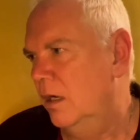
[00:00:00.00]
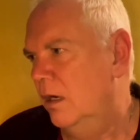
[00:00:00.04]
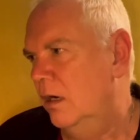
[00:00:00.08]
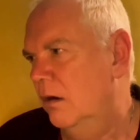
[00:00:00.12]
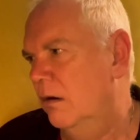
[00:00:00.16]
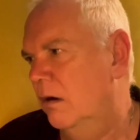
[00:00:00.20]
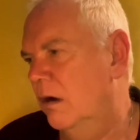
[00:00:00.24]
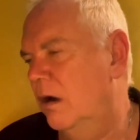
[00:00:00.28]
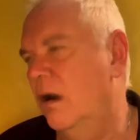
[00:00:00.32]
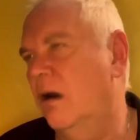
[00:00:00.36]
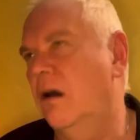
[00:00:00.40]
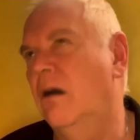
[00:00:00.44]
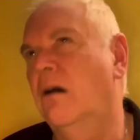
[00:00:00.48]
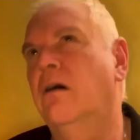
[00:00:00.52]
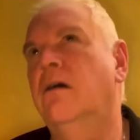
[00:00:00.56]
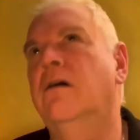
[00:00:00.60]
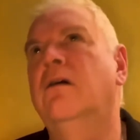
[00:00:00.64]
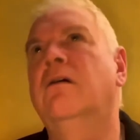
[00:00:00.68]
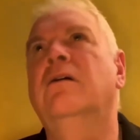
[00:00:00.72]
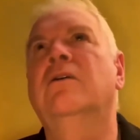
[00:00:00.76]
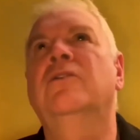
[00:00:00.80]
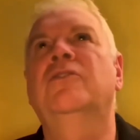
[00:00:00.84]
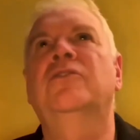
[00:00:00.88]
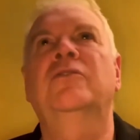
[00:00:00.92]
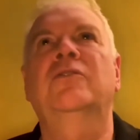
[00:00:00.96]
Oh,
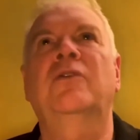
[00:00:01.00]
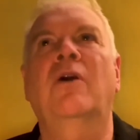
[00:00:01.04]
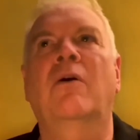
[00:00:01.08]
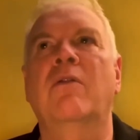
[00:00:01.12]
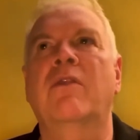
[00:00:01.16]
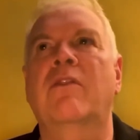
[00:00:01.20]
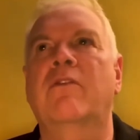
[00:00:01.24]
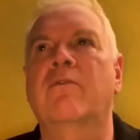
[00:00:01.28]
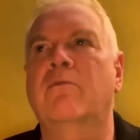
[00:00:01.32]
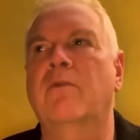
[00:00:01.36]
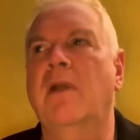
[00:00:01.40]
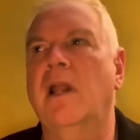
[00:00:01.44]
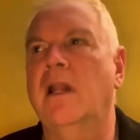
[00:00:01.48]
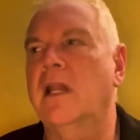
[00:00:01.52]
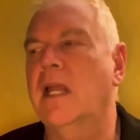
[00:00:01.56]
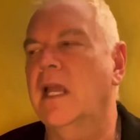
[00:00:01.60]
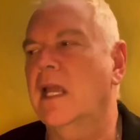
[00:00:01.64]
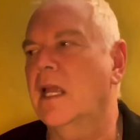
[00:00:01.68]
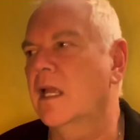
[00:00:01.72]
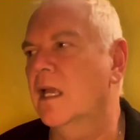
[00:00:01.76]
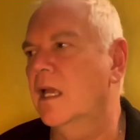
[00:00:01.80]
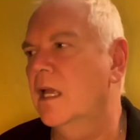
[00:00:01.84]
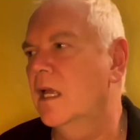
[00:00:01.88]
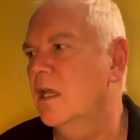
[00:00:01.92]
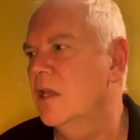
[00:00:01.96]
so
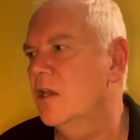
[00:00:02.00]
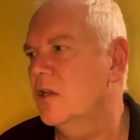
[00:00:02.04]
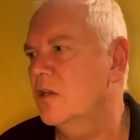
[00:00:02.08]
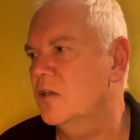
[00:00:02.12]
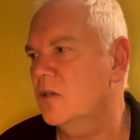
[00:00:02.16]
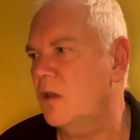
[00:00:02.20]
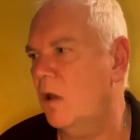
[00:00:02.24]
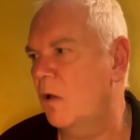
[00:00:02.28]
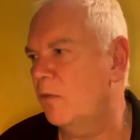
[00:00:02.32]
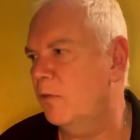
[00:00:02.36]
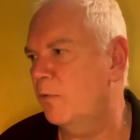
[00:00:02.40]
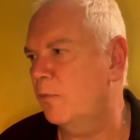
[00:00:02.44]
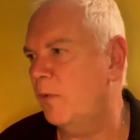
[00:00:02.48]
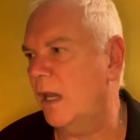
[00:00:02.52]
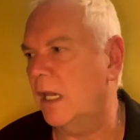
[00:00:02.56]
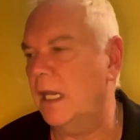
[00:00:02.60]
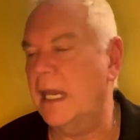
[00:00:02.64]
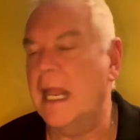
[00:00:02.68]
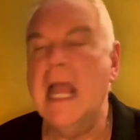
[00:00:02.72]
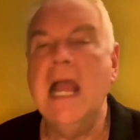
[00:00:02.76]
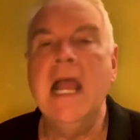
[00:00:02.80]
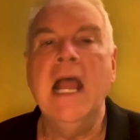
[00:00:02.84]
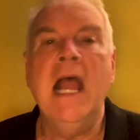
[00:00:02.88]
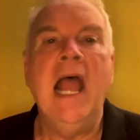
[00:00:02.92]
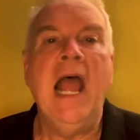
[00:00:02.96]
thrilling, so thrilling.
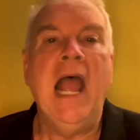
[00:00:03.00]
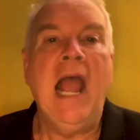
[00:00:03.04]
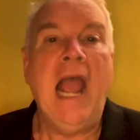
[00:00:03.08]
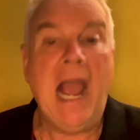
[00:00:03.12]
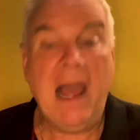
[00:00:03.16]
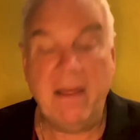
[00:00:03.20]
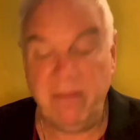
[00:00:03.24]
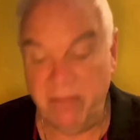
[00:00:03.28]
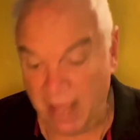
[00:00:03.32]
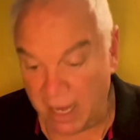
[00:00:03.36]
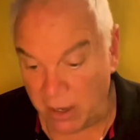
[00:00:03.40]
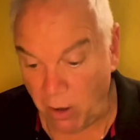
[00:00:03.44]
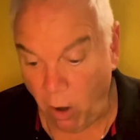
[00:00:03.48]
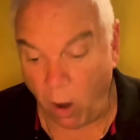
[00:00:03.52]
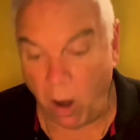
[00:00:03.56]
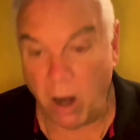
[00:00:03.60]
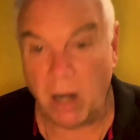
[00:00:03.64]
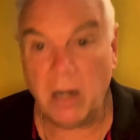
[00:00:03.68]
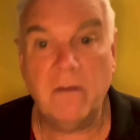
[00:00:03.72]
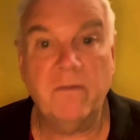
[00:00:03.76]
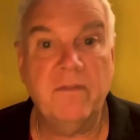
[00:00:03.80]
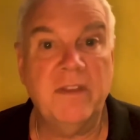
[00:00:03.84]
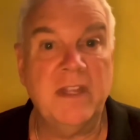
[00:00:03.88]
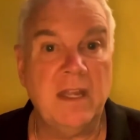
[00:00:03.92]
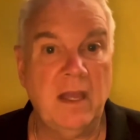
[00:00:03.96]
And then all
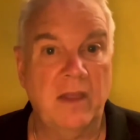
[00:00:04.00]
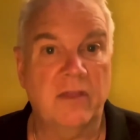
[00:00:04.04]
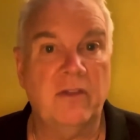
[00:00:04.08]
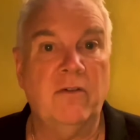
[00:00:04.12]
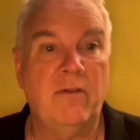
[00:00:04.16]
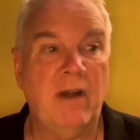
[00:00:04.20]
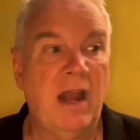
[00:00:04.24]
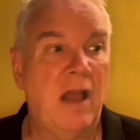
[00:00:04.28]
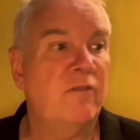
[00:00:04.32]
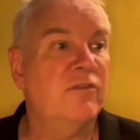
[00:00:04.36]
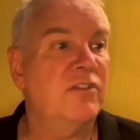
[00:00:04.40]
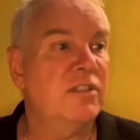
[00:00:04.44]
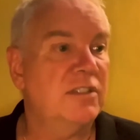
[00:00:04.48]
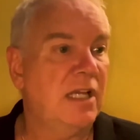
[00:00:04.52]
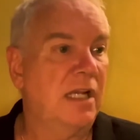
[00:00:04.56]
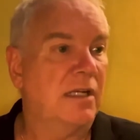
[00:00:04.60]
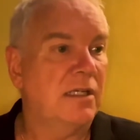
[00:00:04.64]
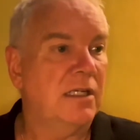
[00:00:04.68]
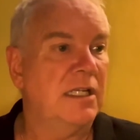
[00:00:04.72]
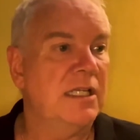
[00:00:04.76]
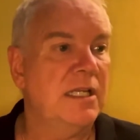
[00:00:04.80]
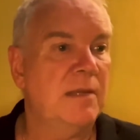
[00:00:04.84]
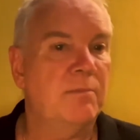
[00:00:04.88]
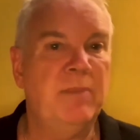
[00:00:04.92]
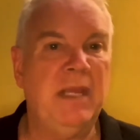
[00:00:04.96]
of the other elves
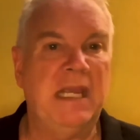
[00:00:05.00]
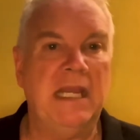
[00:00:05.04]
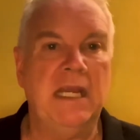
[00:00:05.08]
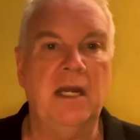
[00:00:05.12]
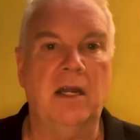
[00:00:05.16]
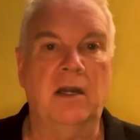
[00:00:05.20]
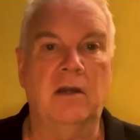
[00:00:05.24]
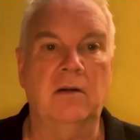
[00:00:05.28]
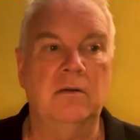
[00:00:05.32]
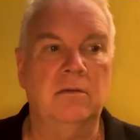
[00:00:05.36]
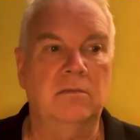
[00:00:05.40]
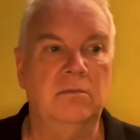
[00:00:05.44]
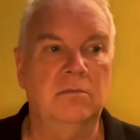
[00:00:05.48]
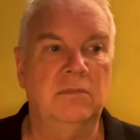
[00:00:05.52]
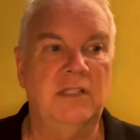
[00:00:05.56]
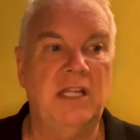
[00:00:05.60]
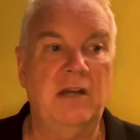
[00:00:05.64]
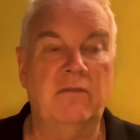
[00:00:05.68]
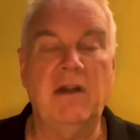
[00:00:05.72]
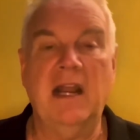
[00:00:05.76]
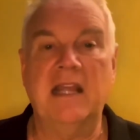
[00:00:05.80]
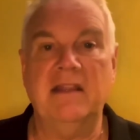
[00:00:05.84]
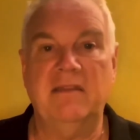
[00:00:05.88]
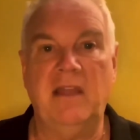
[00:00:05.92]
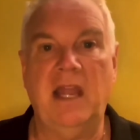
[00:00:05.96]
suddenly appear. They're
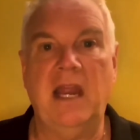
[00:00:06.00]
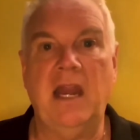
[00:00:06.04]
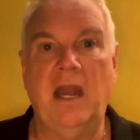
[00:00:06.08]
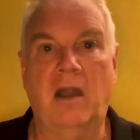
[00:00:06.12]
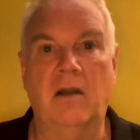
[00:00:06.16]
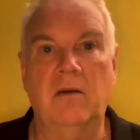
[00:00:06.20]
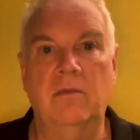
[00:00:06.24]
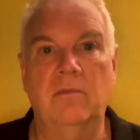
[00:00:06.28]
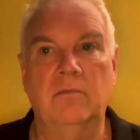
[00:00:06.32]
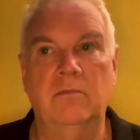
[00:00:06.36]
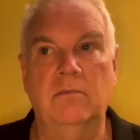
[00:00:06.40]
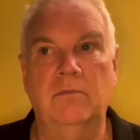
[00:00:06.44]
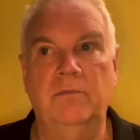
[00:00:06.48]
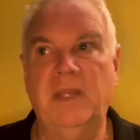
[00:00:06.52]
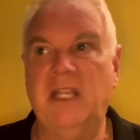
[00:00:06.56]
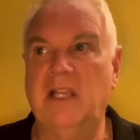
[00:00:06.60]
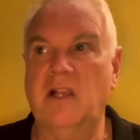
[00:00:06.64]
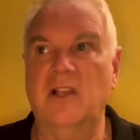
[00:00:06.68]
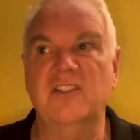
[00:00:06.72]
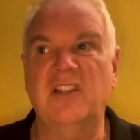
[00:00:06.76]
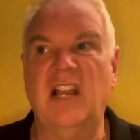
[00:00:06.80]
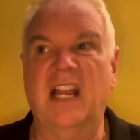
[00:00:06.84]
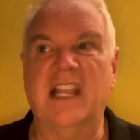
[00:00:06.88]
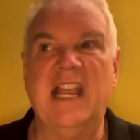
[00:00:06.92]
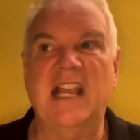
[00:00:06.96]
right there
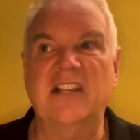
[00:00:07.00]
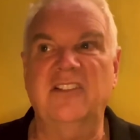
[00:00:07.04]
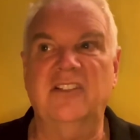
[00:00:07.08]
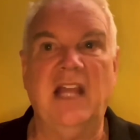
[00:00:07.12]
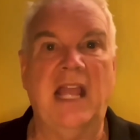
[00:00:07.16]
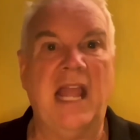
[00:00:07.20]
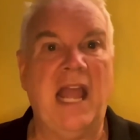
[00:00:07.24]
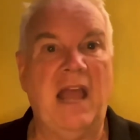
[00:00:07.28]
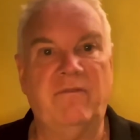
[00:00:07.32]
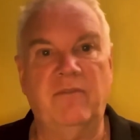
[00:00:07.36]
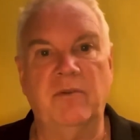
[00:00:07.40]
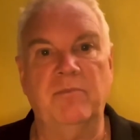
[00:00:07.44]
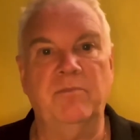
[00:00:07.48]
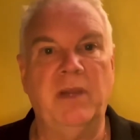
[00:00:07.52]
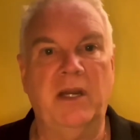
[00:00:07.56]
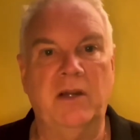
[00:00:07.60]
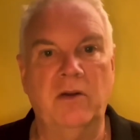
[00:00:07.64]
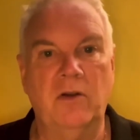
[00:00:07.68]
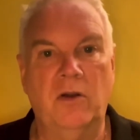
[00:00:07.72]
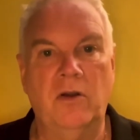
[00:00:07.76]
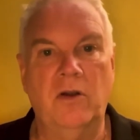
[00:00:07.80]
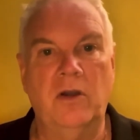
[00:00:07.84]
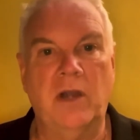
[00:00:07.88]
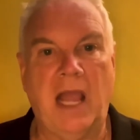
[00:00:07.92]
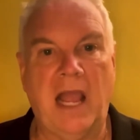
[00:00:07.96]
because I guess they haven't been
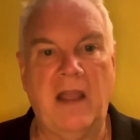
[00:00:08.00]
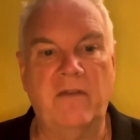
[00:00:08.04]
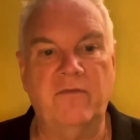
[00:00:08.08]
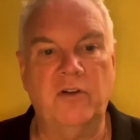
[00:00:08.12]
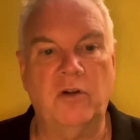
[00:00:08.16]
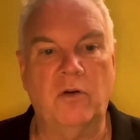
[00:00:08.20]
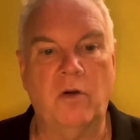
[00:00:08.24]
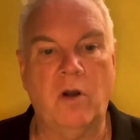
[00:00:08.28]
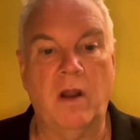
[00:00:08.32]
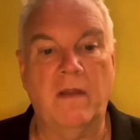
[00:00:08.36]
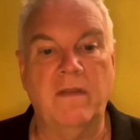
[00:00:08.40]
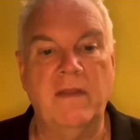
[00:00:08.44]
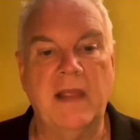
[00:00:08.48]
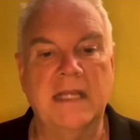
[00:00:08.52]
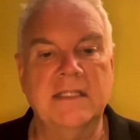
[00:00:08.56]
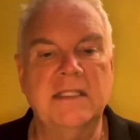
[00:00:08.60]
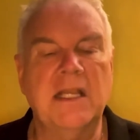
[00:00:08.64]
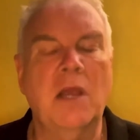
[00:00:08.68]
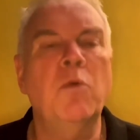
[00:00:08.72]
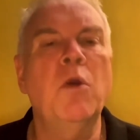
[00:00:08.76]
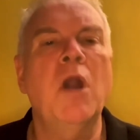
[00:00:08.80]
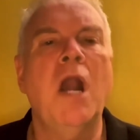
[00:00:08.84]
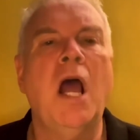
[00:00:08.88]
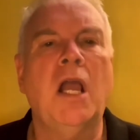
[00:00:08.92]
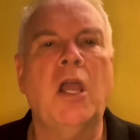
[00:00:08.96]
heard after all, and they say,
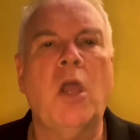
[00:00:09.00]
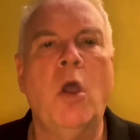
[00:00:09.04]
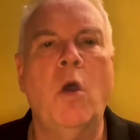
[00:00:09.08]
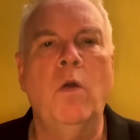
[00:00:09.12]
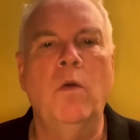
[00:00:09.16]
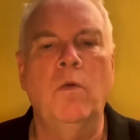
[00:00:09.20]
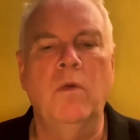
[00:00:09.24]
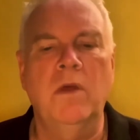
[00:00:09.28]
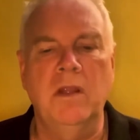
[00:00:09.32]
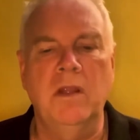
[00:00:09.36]
"We're not going with